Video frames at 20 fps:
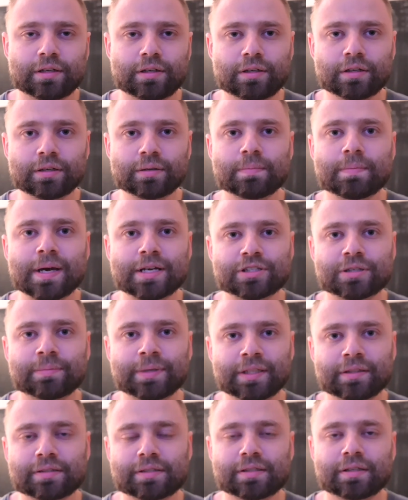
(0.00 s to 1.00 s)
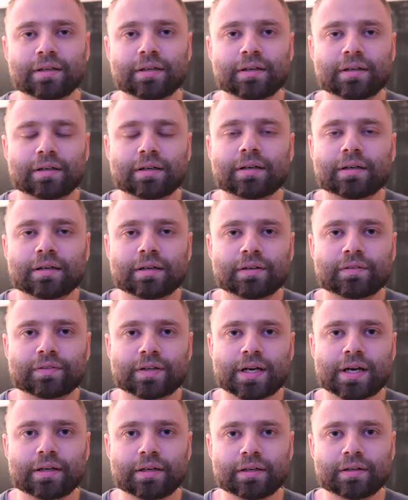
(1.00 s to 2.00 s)
good measurements of
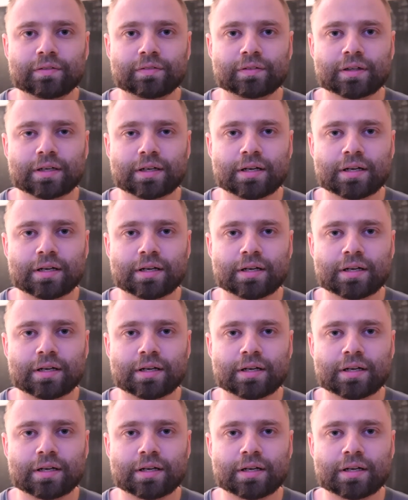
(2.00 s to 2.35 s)
kind of